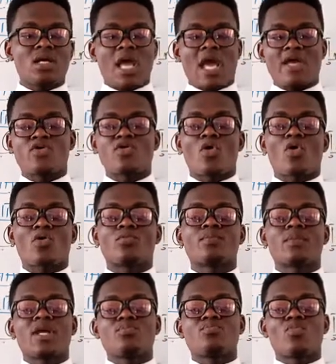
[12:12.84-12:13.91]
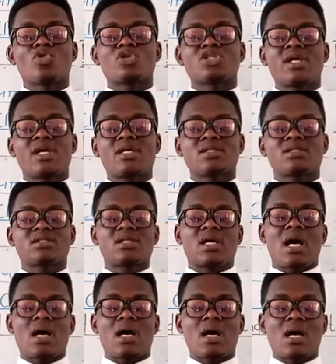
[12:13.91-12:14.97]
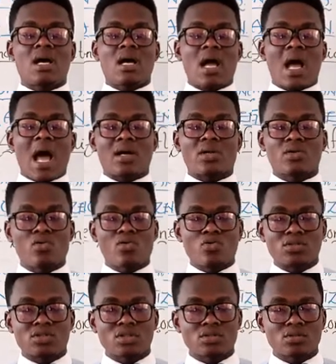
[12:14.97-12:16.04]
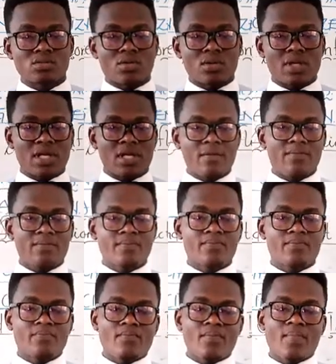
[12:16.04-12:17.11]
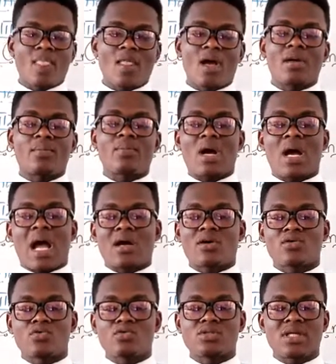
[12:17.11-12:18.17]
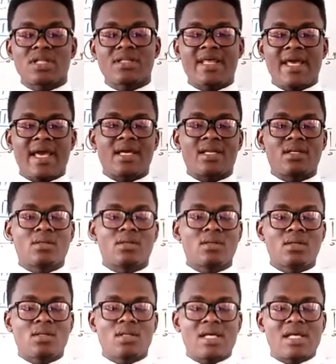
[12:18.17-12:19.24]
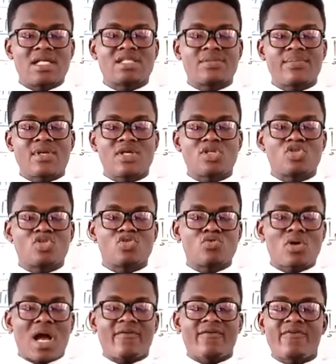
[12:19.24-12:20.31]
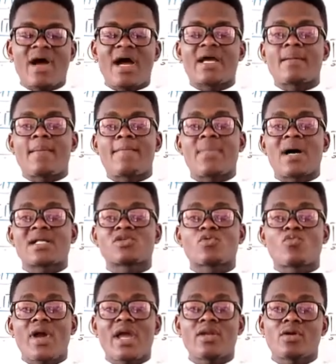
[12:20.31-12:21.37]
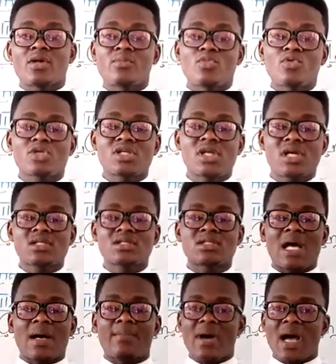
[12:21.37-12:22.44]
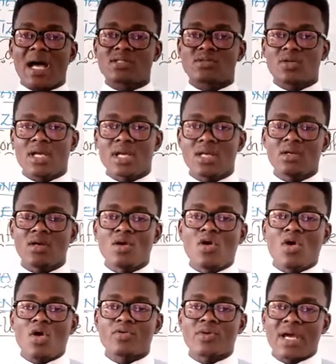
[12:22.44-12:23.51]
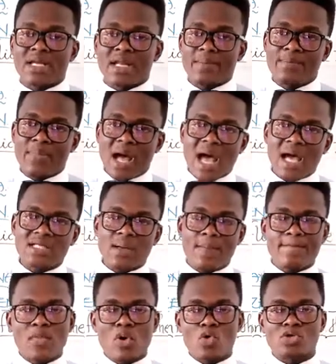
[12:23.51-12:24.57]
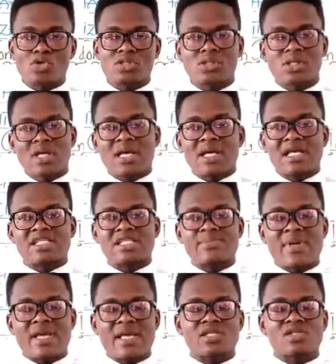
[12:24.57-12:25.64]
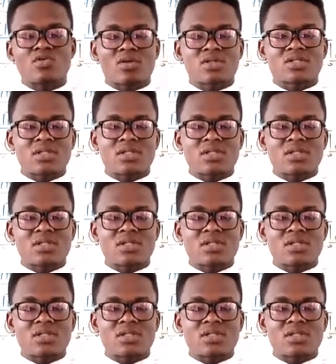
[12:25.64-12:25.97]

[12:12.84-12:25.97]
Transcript: your emotions are good, okay, are good, then it means you are fine. But when your emotions are bad, okay, or you are in a bad mood, it means what?